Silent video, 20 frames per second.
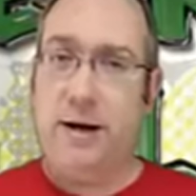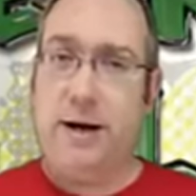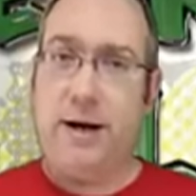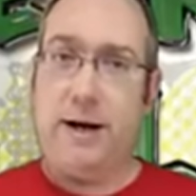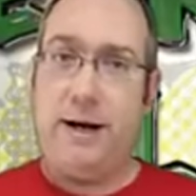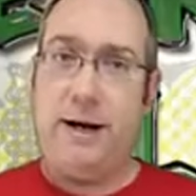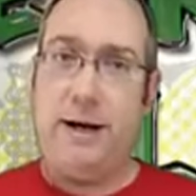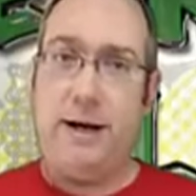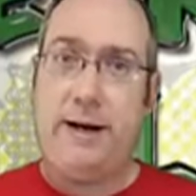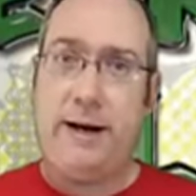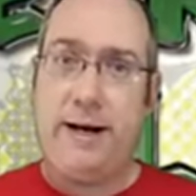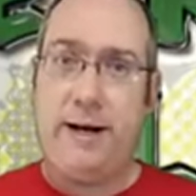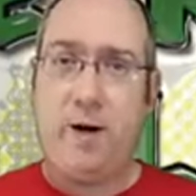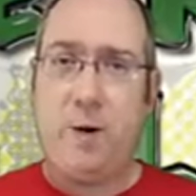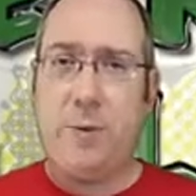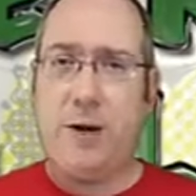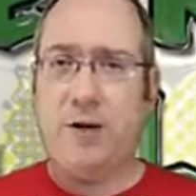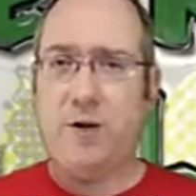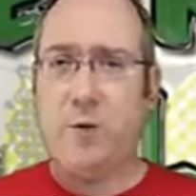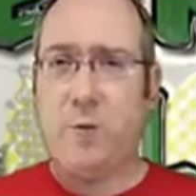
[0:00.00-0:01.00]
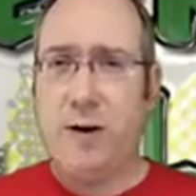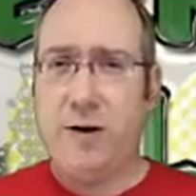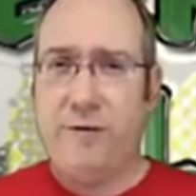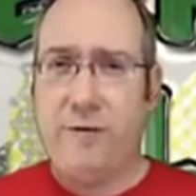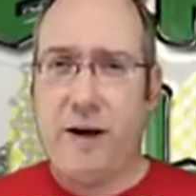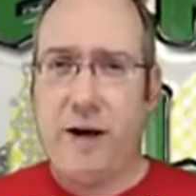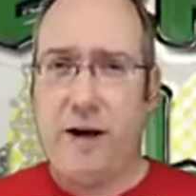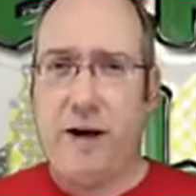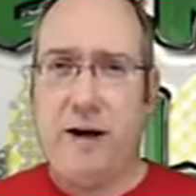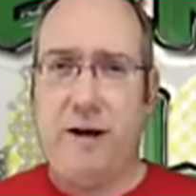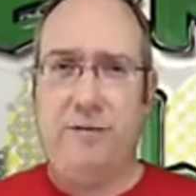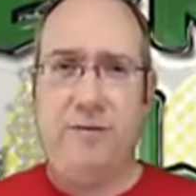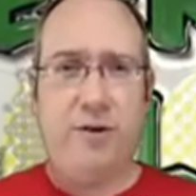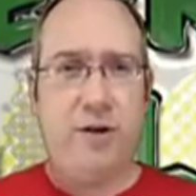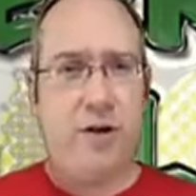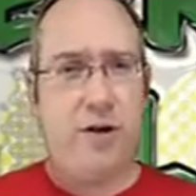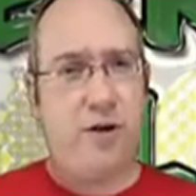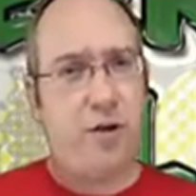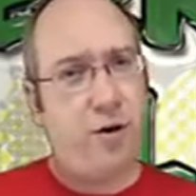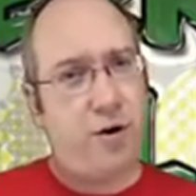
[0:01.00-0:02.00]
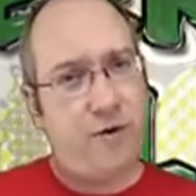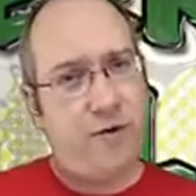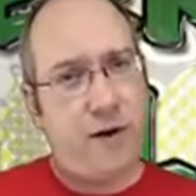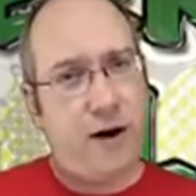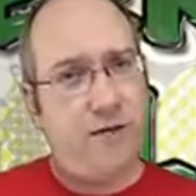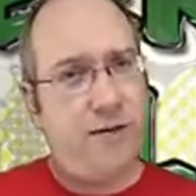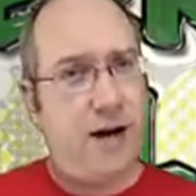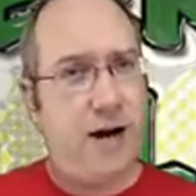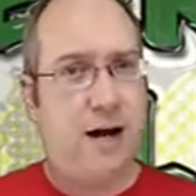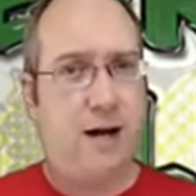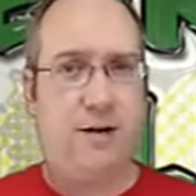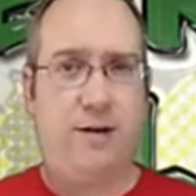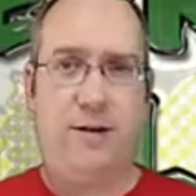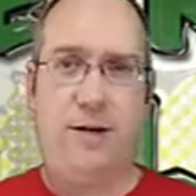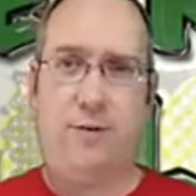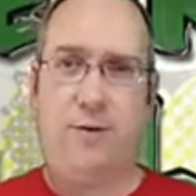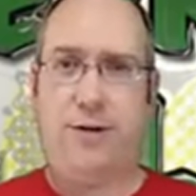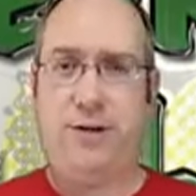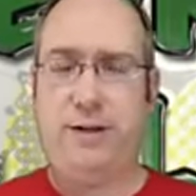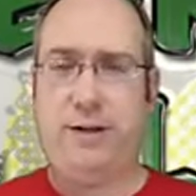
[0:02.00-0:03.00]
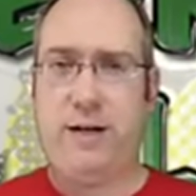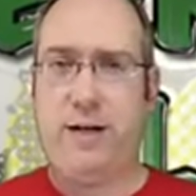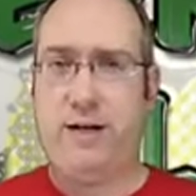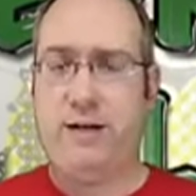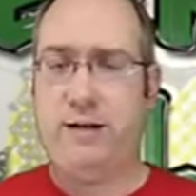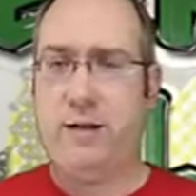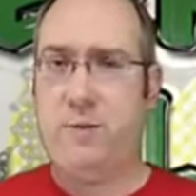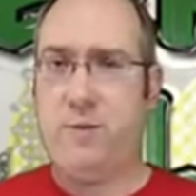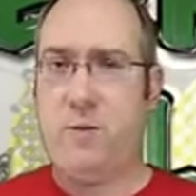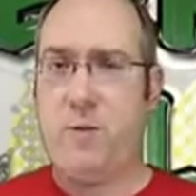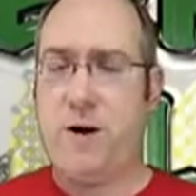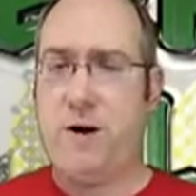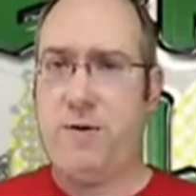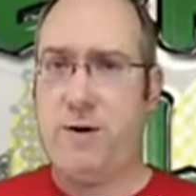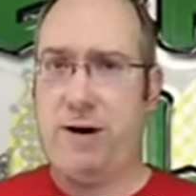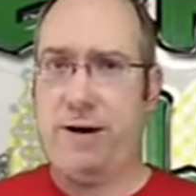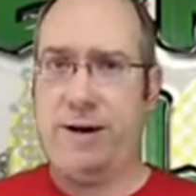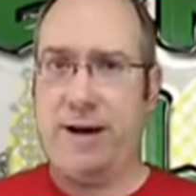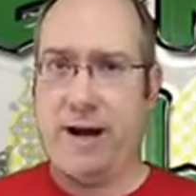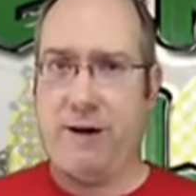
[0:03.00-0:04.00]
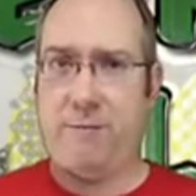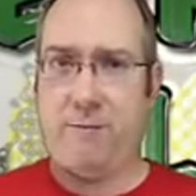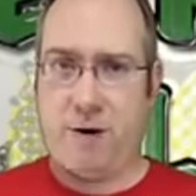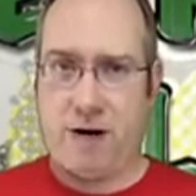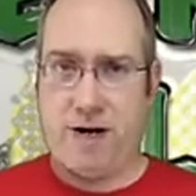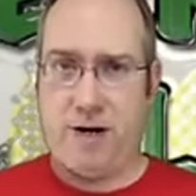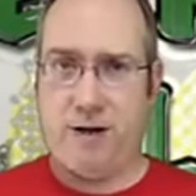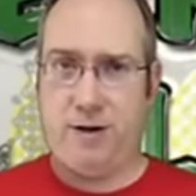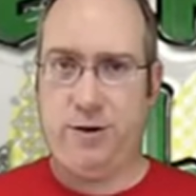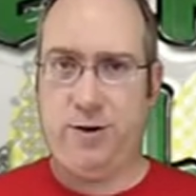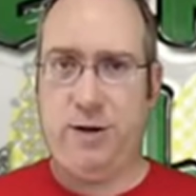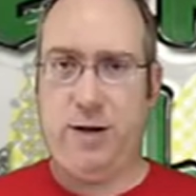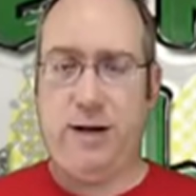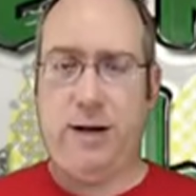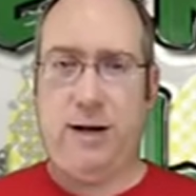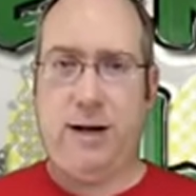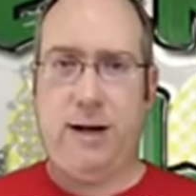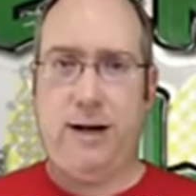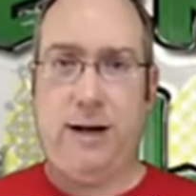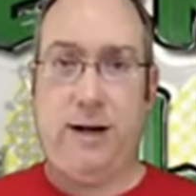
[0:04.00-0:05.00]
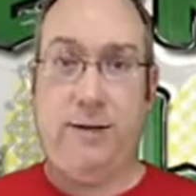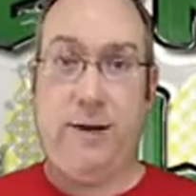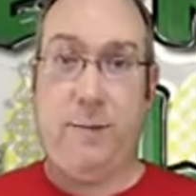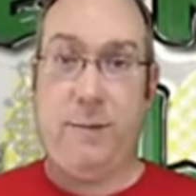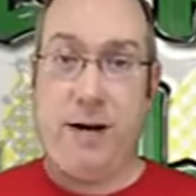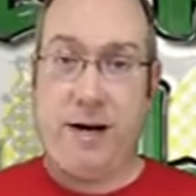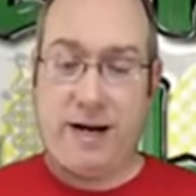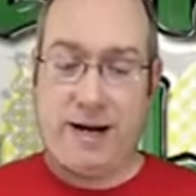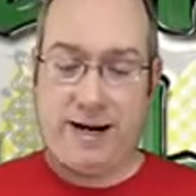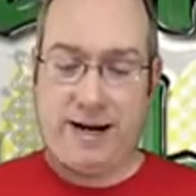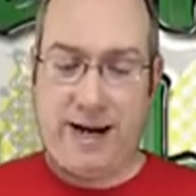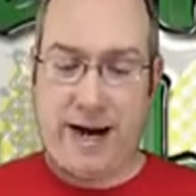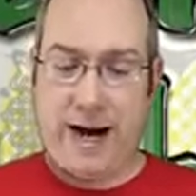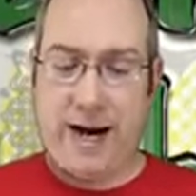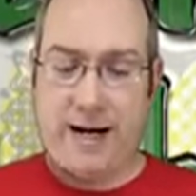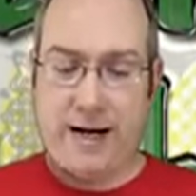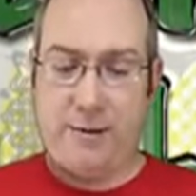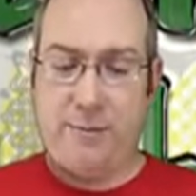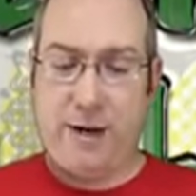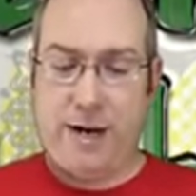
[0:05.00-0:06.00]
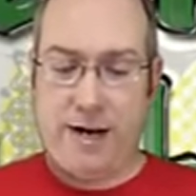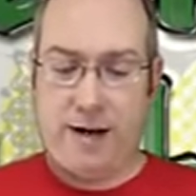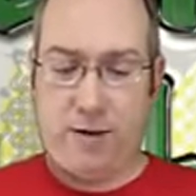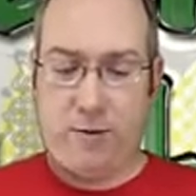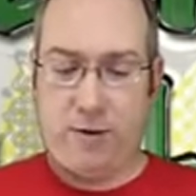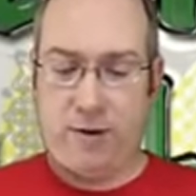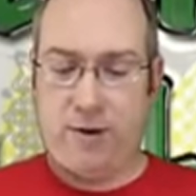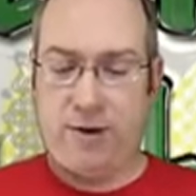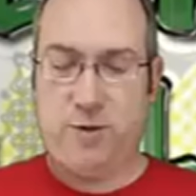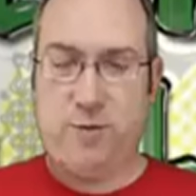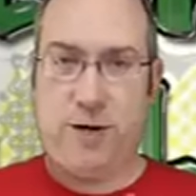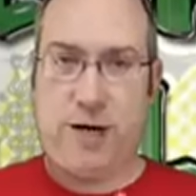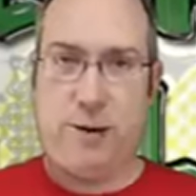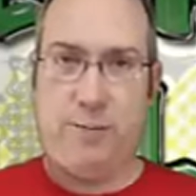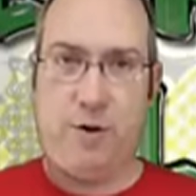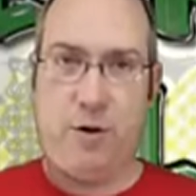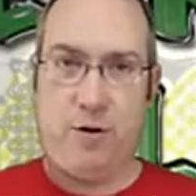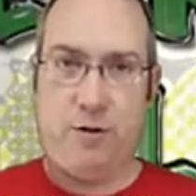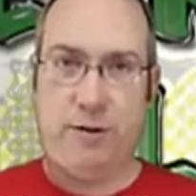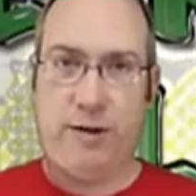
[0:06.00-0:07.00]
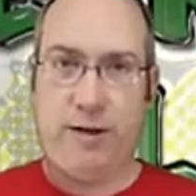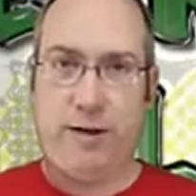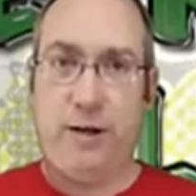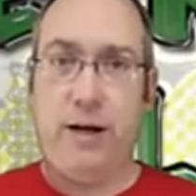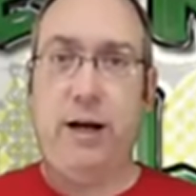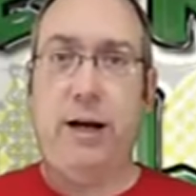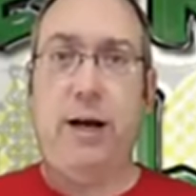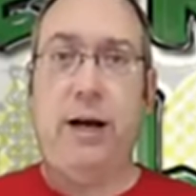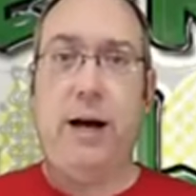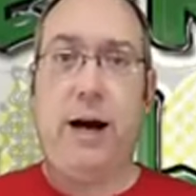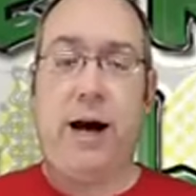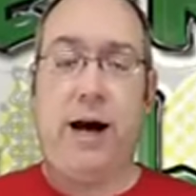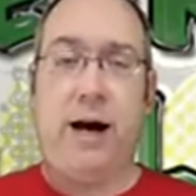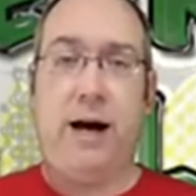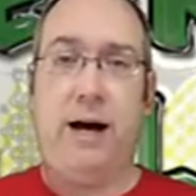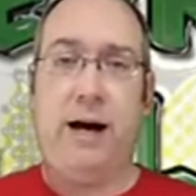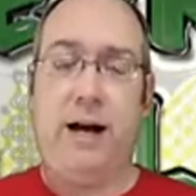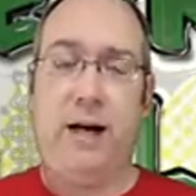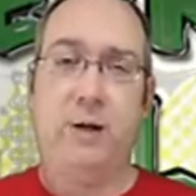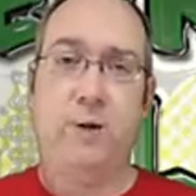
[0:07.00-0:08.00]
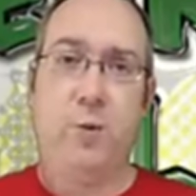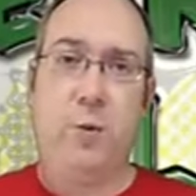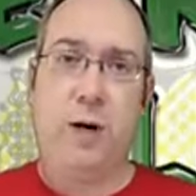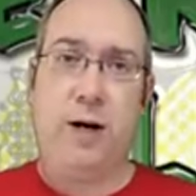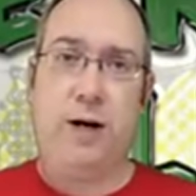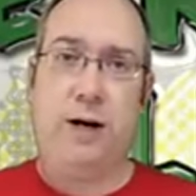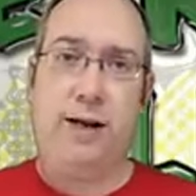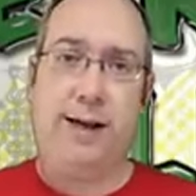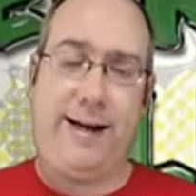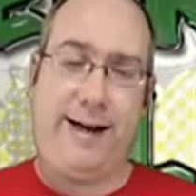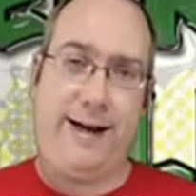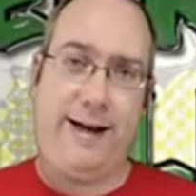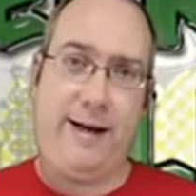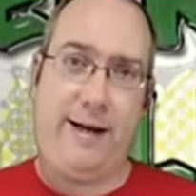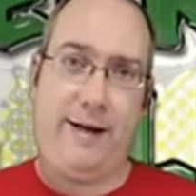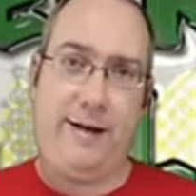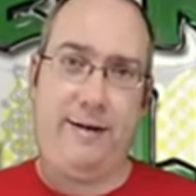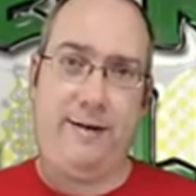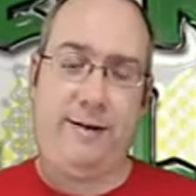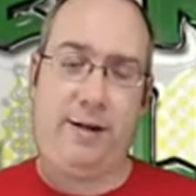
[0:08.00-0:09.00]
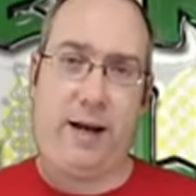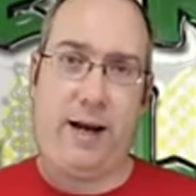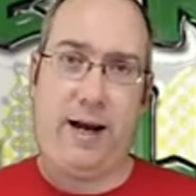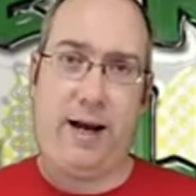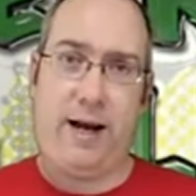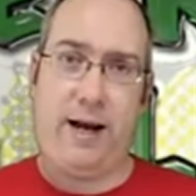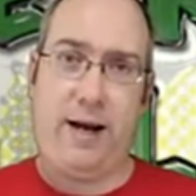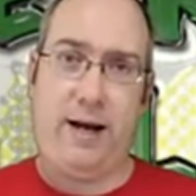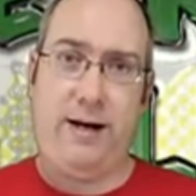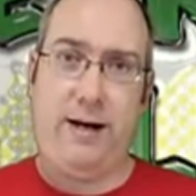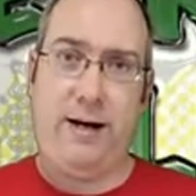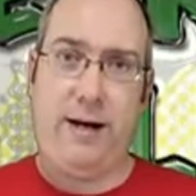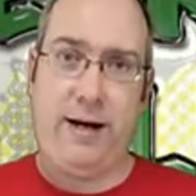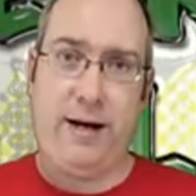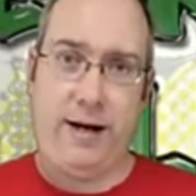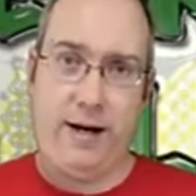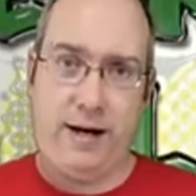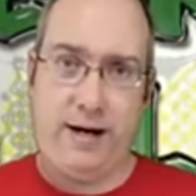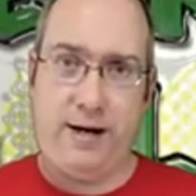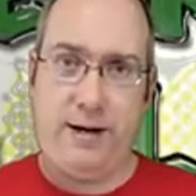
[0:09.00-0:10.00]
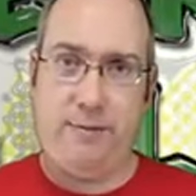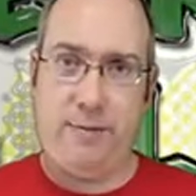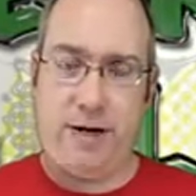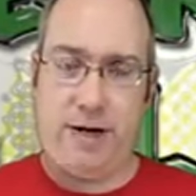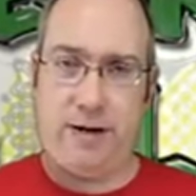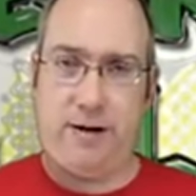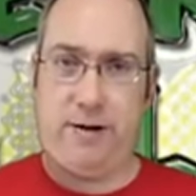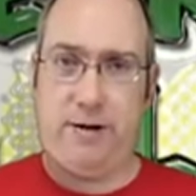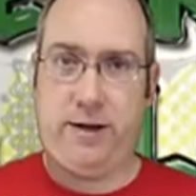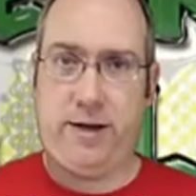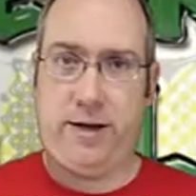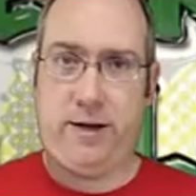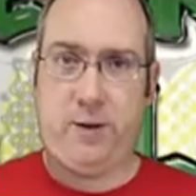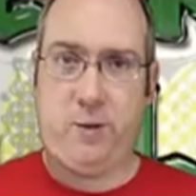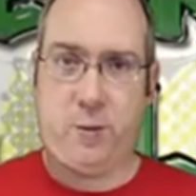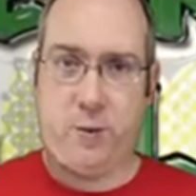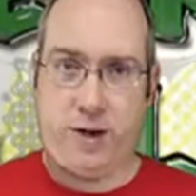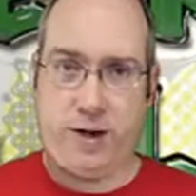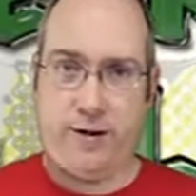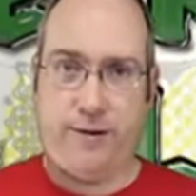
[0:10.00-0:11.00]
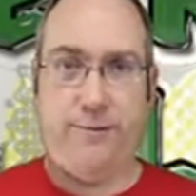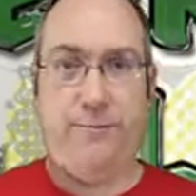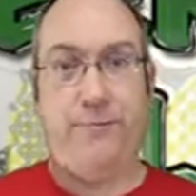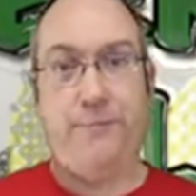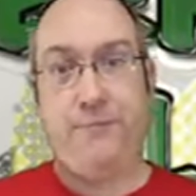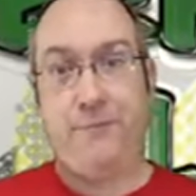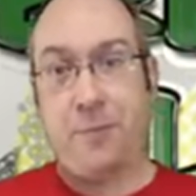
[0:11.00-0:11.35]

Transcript: And they're about $25 to $35, I want to say, somewhere right around that range. They make a Canon model, which is what I'm holding, as well as a Nikon model as well.